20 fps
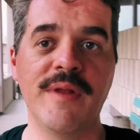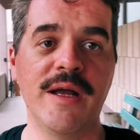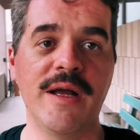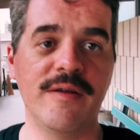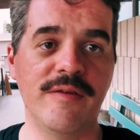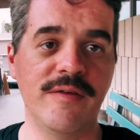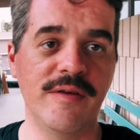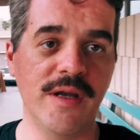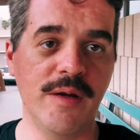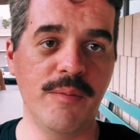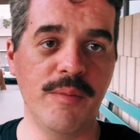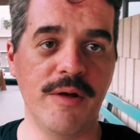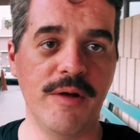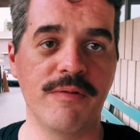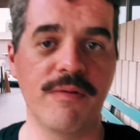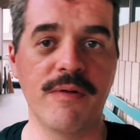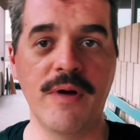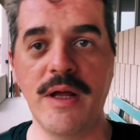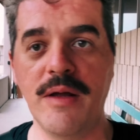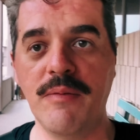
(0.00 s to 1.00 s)
can set up my
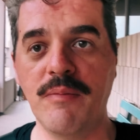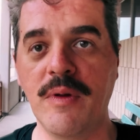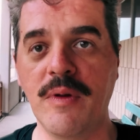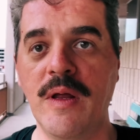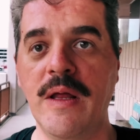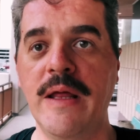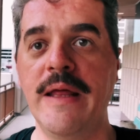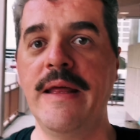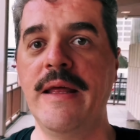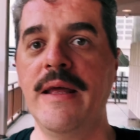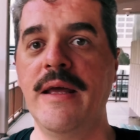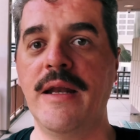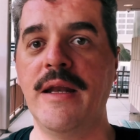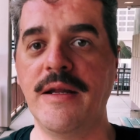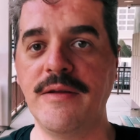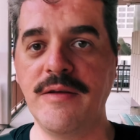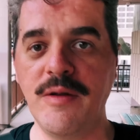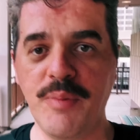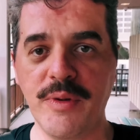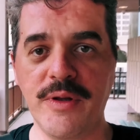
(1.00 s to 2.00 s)
frame, and
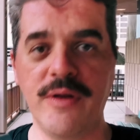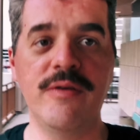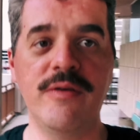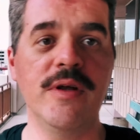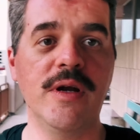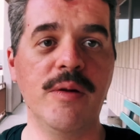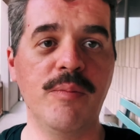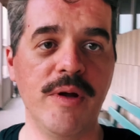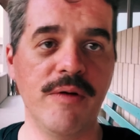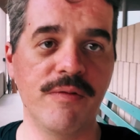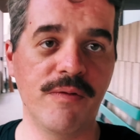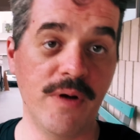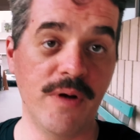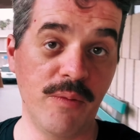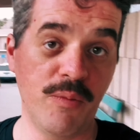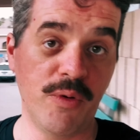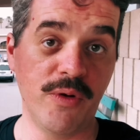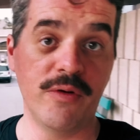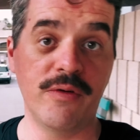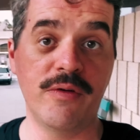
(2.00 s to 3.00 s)
I typically set up my
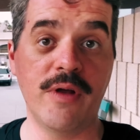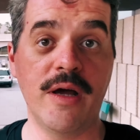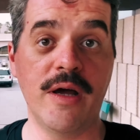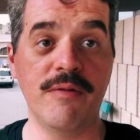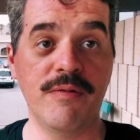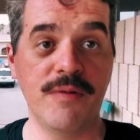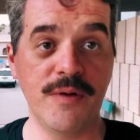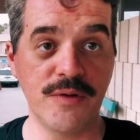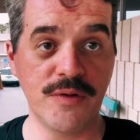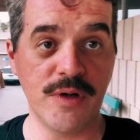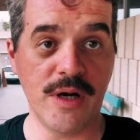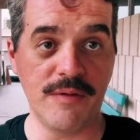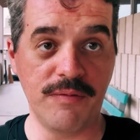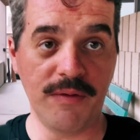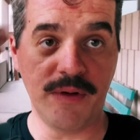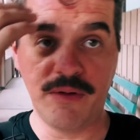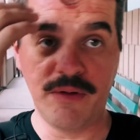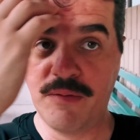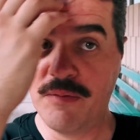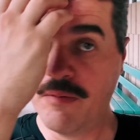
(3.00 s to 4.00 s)
frame where there's high foot
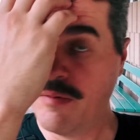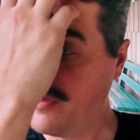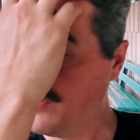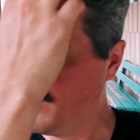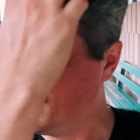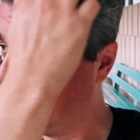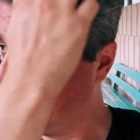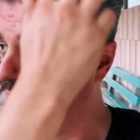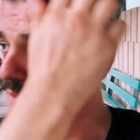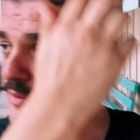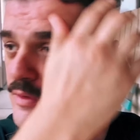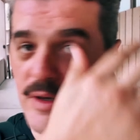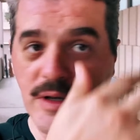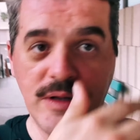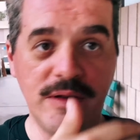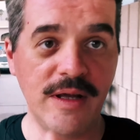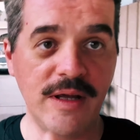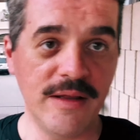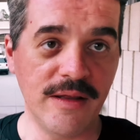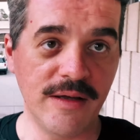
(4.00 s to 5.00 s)
traffic. So on
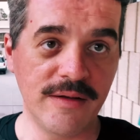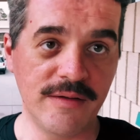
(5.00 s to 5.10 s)
a day like